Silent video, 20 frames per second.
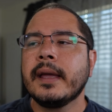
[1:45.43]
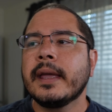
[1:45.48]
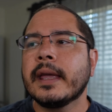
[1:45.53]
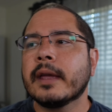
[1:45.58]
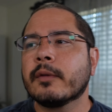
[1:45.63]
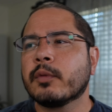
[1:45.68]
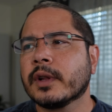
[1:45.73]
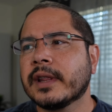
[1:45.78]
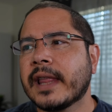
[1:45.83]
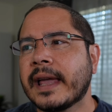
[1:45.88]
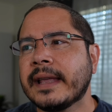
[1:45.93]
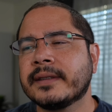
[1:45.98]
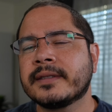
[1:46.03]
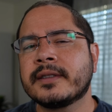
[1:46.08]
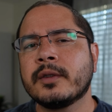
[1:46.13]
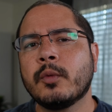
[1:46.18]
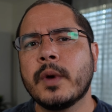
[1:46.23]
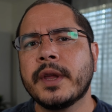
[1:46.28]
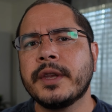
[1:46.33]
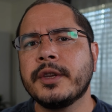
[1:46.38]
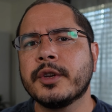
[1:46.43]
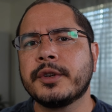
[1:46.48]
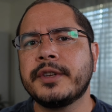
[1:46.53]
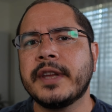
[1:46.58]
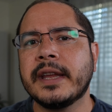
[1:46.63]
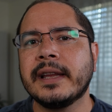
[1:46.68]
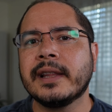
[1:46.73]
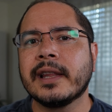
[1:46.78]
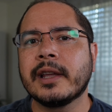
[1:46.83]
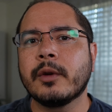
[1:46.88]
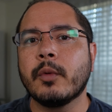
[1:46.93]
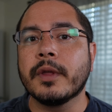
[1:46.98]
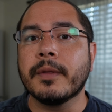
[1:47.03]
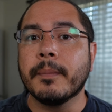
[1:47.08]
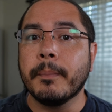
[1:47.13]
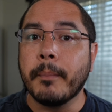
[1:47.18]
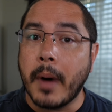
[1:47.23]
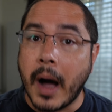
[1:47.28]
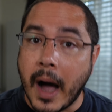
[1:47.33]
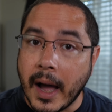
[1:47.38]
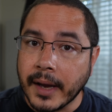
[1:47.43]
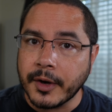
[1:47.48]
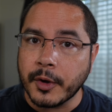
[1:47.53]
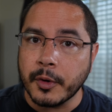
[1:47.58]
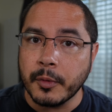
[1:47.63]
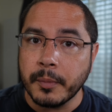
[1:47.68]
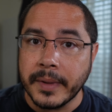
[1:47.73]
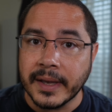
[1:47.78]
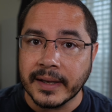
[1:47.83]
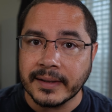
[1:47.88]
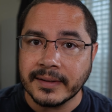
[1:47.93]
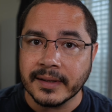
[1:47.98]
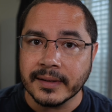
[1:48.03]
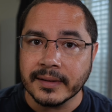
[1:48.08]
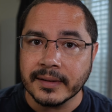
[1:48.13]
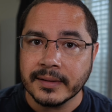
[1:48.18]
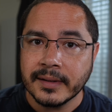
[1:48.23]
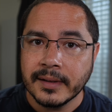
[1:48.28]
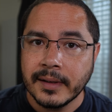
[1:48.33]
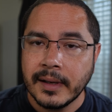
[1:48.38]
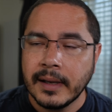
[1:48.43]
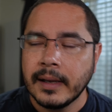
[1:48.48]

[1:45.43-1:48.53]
it relates to when you're dealing with mono mixes.